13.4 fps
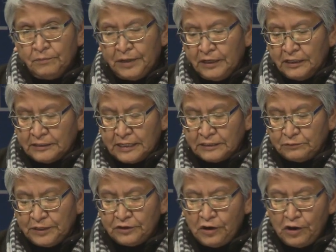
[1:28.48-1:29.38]
Because as
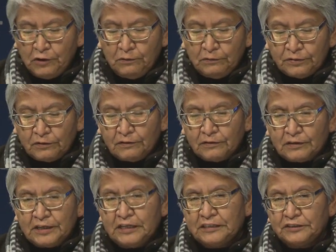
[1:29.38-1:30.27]
we know,
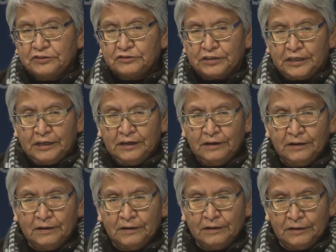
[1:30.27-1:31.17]
the history,
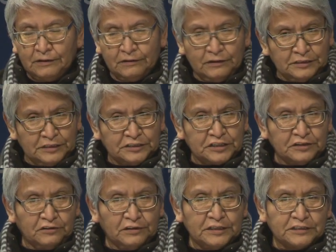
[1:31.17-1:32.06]
there's a
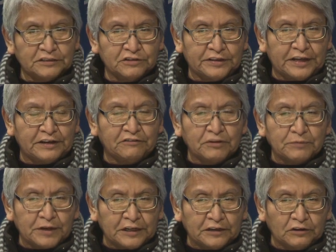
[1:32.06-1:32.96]
general history that
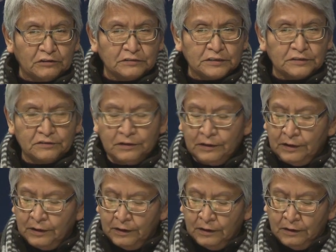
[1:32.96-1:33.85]
everybody knows
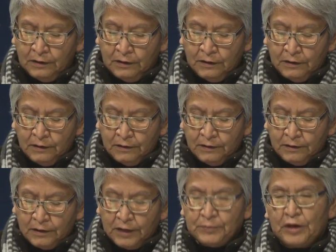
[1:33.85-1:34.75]

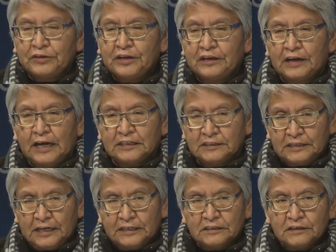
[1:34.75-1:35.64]
about the United
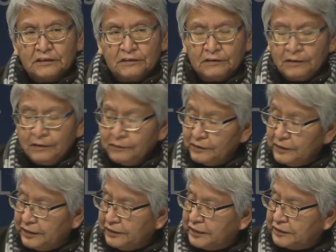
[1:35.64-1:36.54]
States and
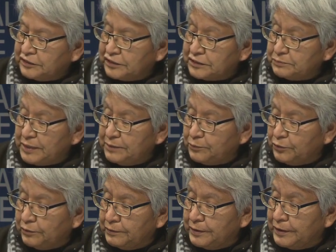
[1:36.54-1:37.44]
the indigenous
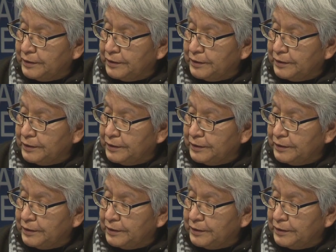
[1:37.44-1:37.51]
people.